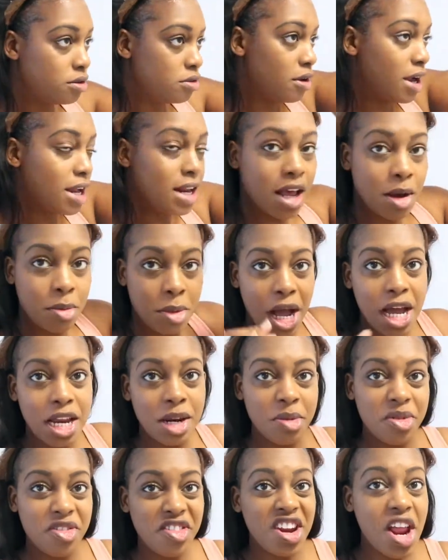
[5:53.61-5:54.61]
right now I'm kind
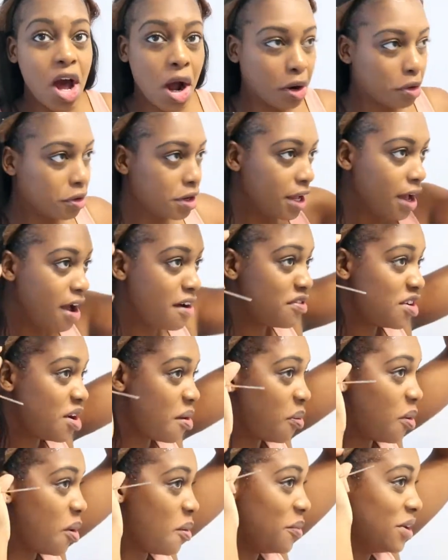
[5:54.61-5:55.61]
of in a hurry. I have an
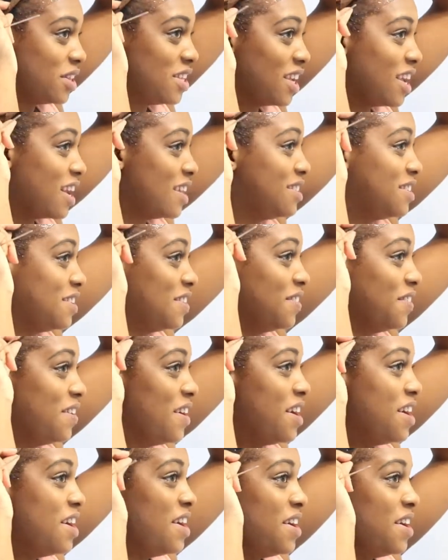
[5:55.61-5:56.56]
appointment to get to.